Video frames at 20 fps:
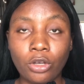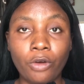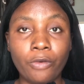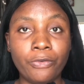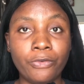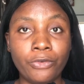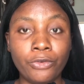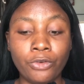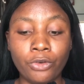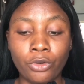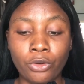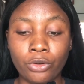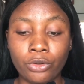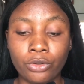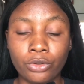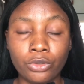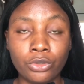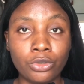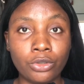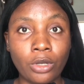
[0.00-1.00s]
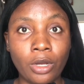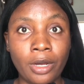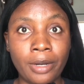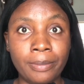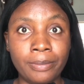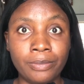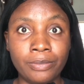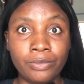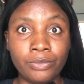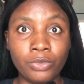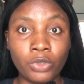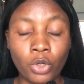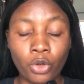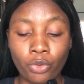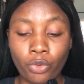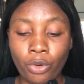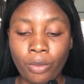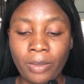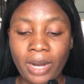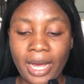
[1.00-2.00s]
of your
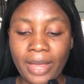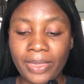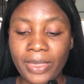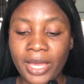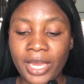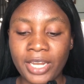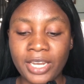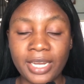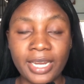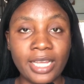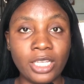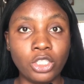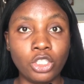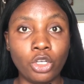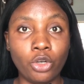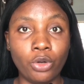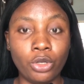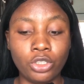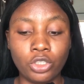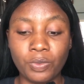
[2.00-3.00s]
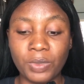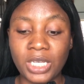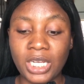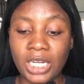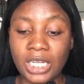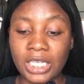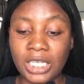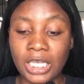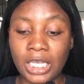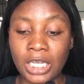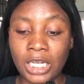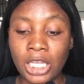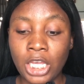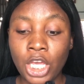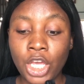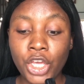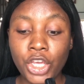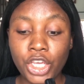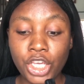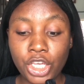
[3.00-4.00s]
Chrome, and then the next you're going to be clicking
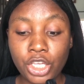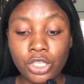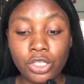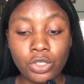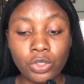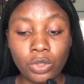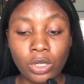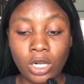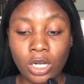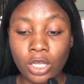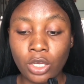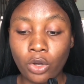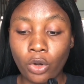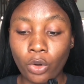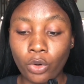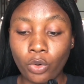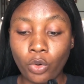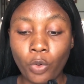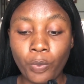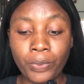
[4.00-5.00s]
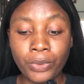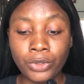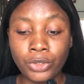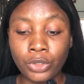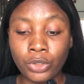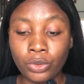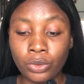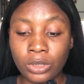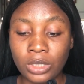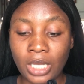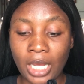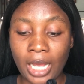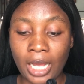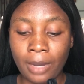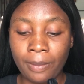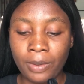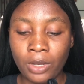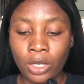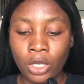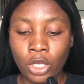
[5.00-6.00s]
is to click on open new
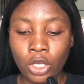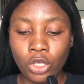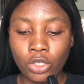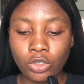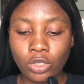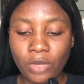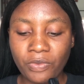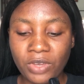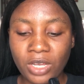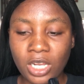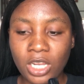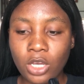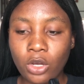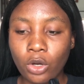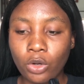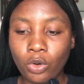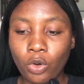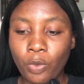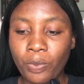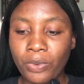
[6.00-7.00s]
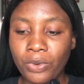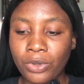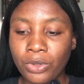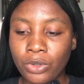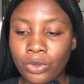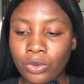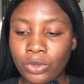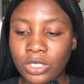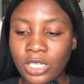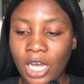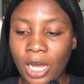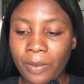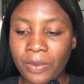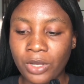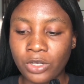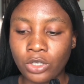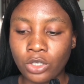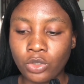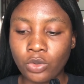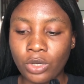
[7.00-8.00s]
tab. So if you click on open new tab,
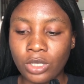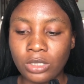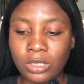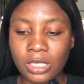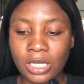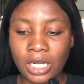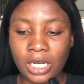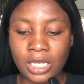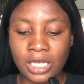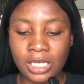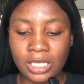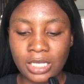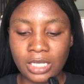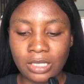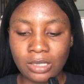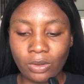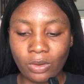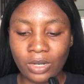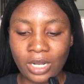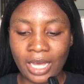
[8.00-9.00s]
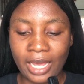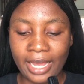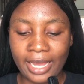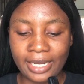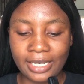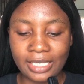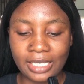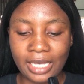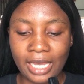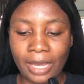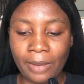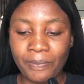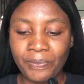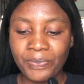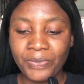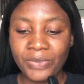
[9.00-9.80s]
you're just going to click this other end here,